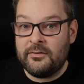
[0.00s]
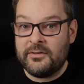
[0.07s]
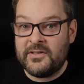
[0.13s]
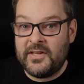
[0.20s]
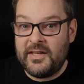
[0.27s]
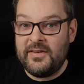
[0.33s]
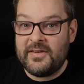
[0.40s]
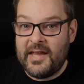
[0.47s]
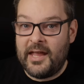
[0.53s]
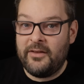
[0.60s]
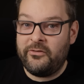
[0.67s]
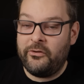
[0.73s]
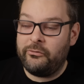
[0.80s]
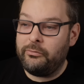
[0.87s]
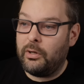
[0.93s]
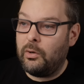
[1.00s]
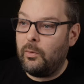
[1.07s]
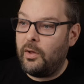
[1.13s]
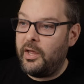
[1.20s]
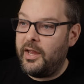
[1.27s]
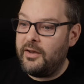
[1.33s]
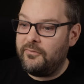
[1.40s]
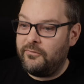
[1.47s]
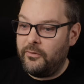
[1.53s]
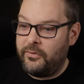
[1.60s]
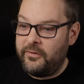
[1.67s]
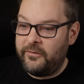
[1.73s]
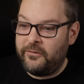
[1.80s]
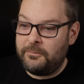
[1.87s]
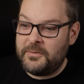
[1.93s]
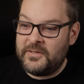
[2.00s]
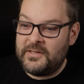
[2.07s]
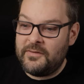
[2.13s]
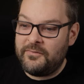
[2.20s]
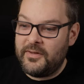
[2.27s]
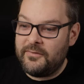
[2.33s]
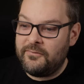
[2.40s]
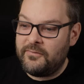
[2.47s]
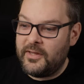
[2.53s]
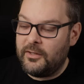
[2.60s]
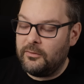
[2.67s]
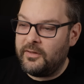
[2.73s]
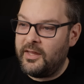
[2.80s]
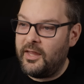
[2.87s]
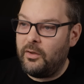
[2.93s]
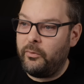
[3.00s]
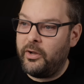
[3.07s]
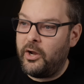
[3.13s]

syntax that's required for this specific field here,